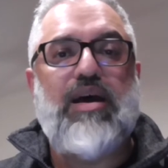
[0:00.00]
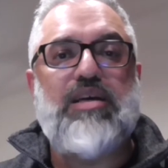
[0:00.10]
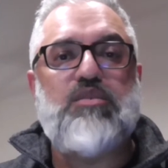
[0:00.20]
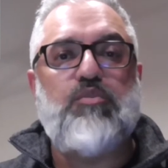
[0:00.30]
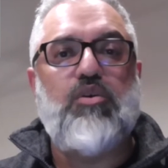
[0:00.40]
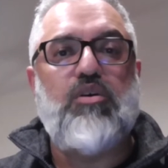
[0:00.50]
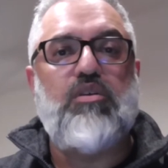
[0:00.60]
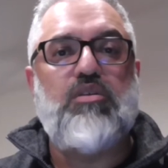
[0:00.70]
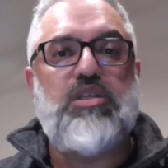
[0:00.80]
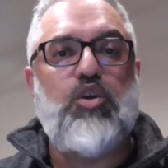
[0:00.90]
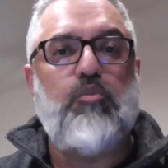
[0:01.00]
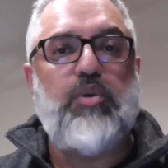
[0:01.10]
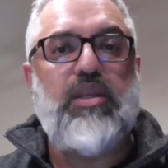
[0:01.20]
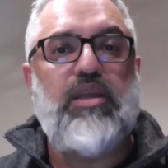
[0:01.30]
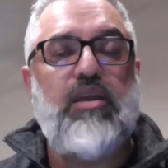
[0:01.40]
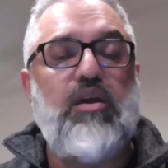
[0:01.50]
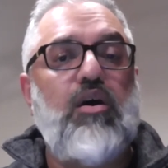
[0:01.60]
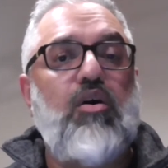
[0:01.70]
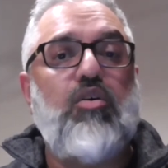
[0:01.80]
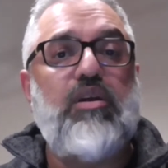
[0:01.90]
asthma and COPD,
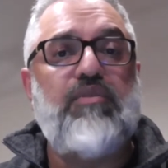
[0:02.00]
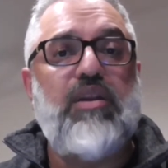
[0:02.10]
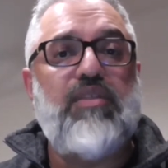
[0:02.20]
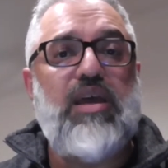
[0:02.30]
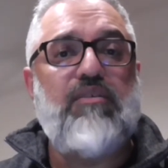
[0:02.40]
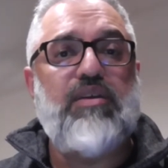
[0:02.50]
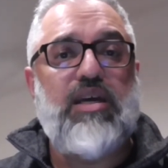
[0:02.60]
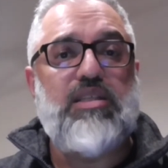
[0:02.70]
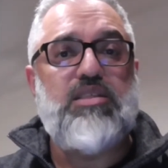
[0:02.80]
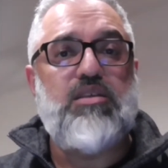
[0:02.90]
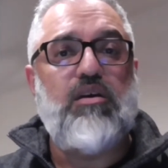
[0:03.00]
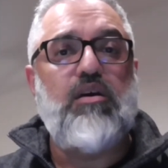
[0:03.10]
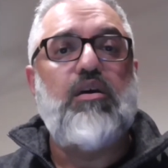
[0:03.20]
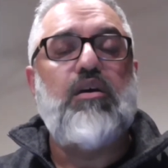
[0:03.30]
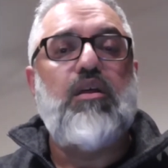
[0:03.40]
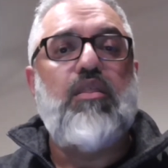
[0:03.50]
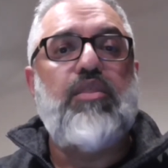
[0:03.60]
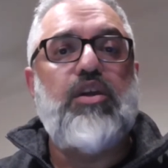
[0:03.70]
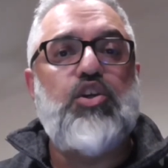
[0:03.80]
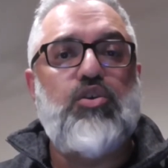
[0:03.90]
or even if they have cancer,
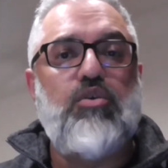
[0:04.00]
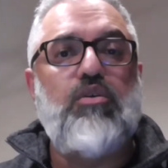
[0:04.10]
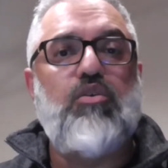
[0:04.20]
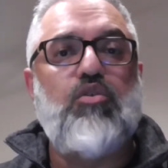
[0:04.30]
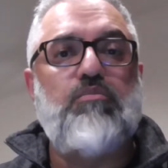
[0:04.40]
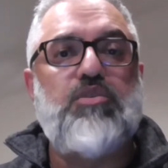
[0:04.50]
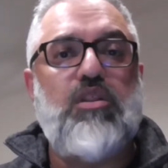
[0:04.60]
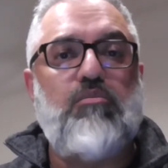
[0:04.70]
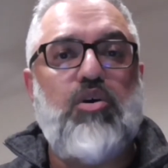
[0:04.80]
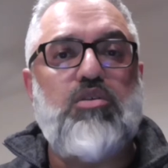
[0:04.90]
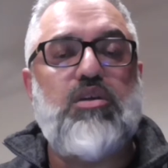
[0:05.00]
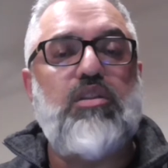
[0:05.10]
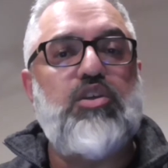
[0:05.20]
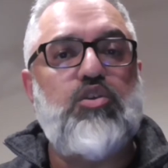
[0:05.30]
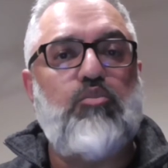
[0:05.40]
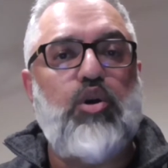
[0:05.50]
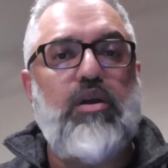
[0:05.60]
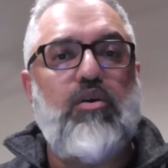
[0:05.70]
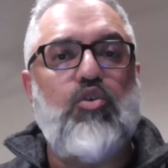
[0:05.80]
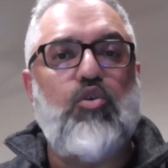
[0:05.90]
they shouldn't come to the mosque and they should pray
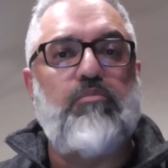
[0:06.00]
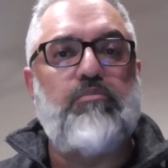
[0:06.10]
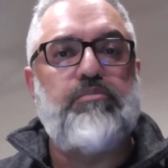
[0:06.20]
at home.